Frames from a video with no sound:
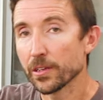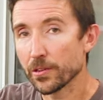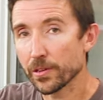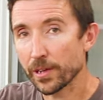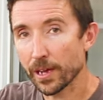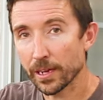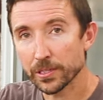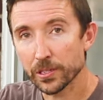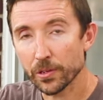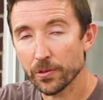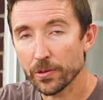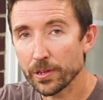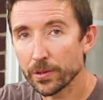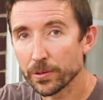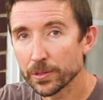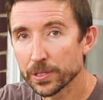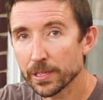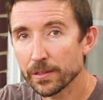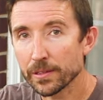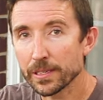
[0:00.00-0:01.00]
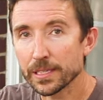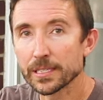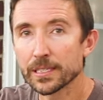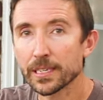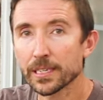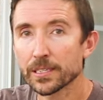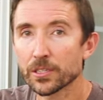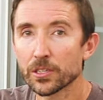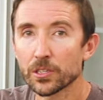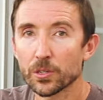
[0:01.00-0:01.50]
You guys that are used to the
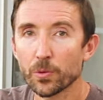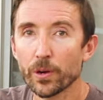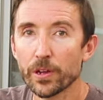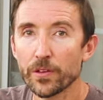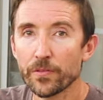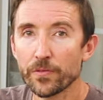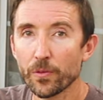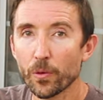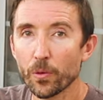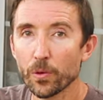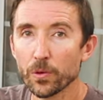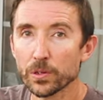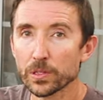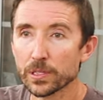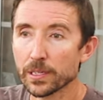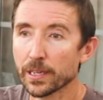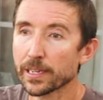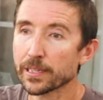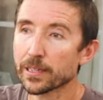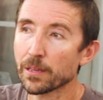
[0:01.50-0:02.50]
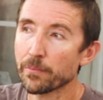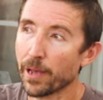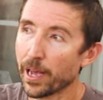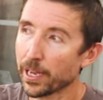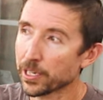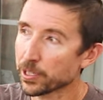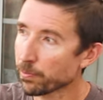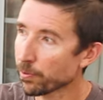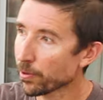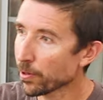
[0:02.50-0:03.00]
6-24s like the
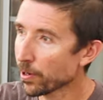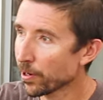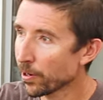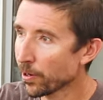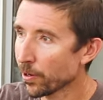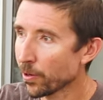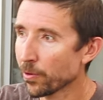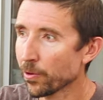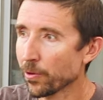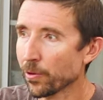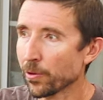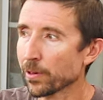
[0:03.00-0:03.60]
Match Pro,